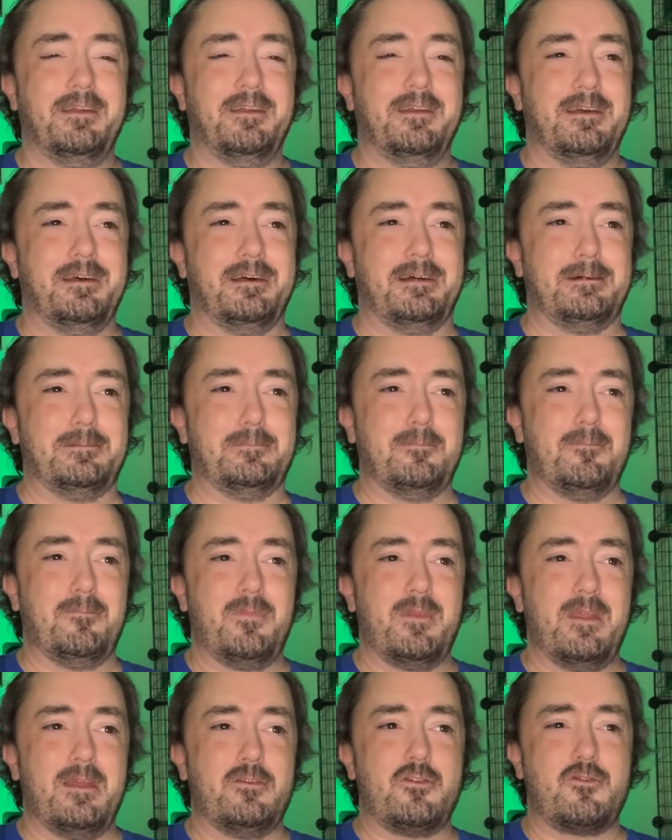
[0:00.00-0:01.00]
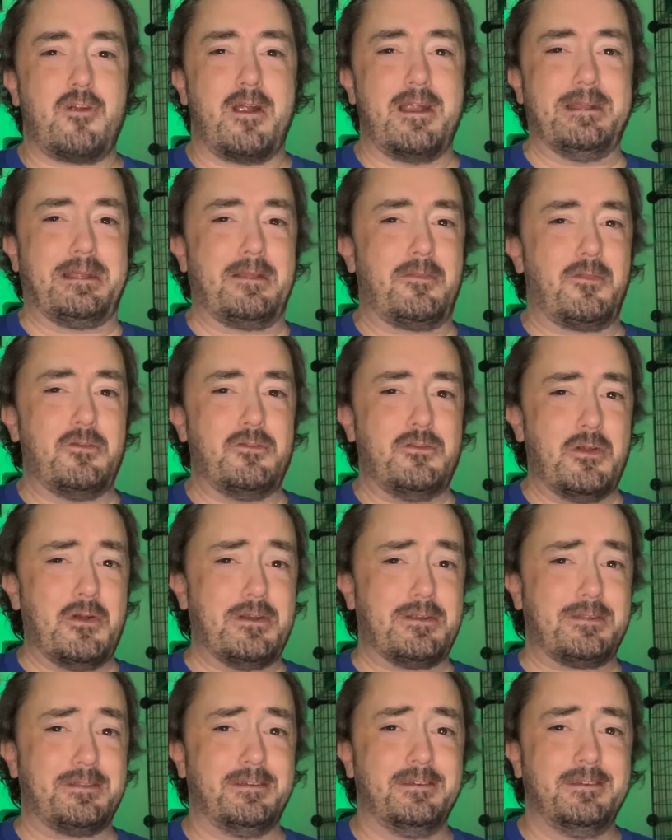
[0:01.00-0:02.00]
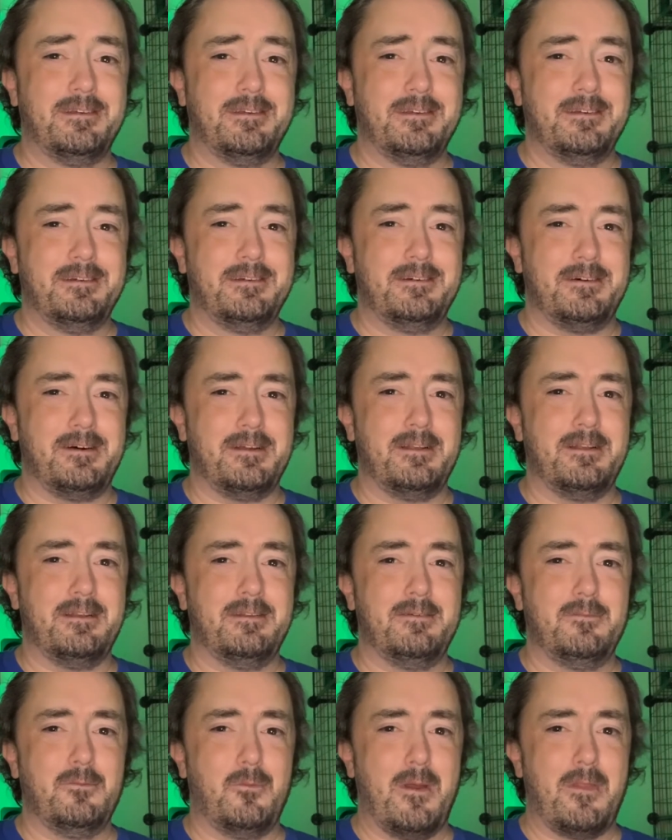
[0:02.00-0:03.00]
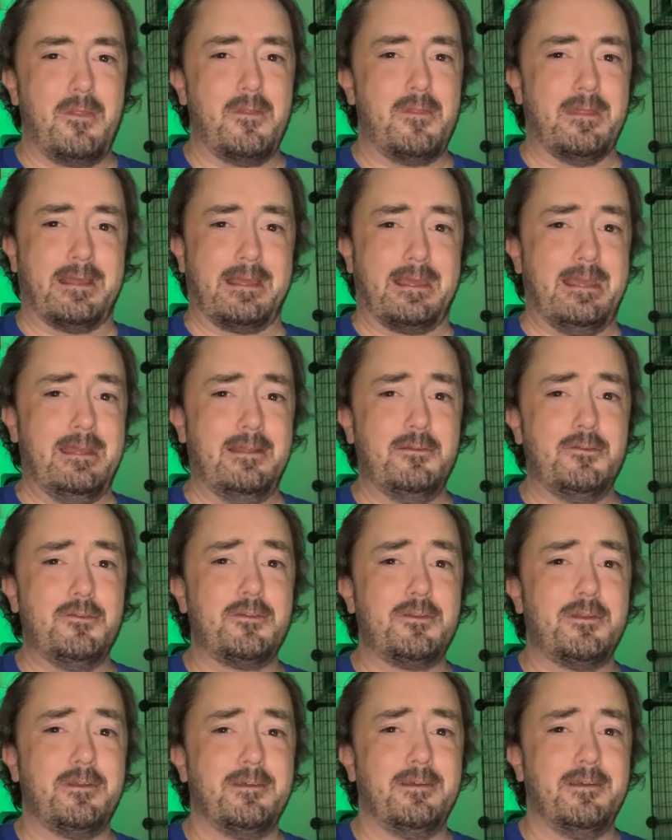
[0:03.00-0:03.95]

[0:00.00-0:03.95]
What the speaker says: and she's trying to get the dirt on whether the kids